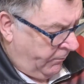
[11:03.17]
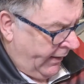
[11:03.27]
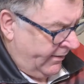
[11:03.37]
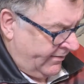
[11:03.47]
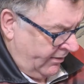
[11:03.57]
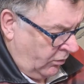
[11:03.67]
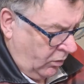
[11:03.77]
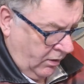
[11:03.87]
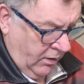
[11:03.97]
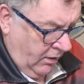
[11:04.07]
compared
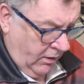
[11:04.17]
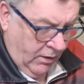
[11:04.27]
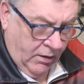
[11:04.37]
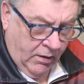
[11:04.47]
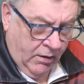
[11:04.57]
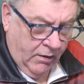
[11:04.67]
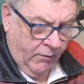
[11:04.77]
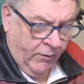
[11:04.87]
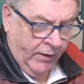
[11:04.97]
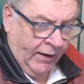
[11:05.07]
to
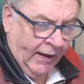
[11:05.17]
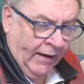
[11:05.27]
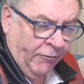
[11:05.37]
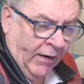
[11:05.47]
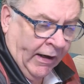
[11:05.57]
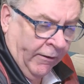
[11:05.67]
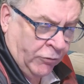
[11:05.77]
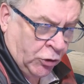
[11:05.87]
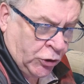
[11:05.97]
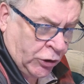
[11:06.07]
the air fryer
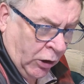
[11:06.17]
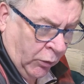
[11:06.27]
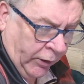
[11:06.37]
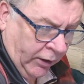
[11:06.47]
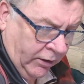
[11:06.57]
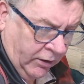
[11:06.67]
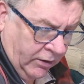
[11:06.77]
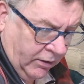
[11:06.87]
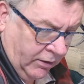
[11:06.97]
I've just shown you.